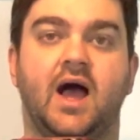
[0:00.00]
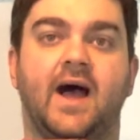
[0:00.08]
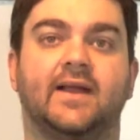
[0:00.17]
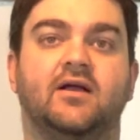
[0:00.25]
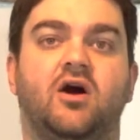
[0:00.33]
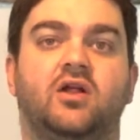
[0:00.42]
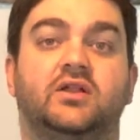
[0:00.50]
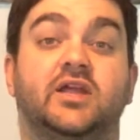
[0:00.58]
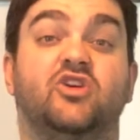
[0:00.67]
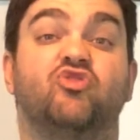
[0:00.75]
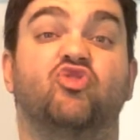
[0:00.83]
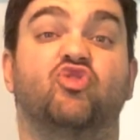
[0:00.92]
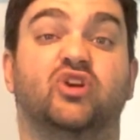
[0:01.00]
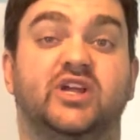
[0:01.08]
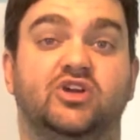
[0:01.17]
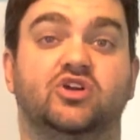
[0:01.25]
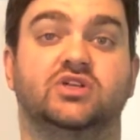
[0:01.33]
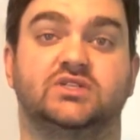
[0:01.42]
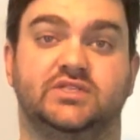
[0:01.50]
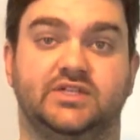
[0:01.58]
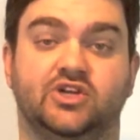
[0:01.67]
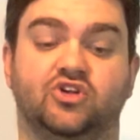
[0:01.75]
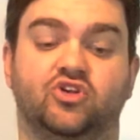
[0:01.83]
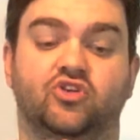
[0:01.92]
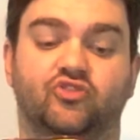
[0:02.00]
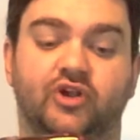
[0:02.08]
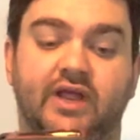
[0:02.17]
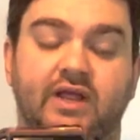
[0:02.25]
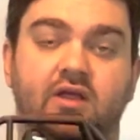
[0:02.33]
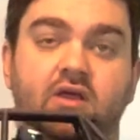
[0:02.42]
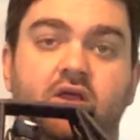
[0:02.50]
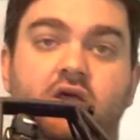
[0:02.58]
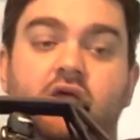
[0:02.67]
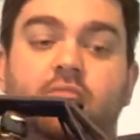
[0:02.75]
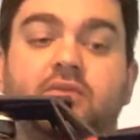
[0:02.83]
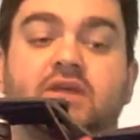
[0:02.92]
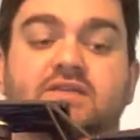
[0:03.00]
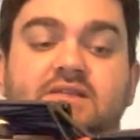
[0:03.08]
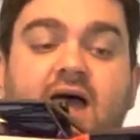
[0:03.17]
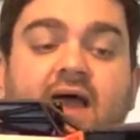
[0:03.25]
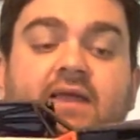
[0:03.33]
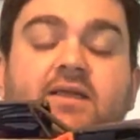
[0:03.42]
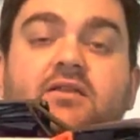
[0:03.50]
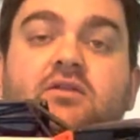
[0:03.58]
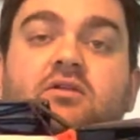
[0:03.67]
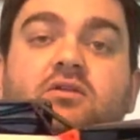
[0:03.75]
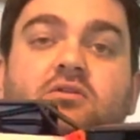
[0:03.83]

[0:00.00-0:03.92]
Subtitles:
I call it a rear steer rig because I can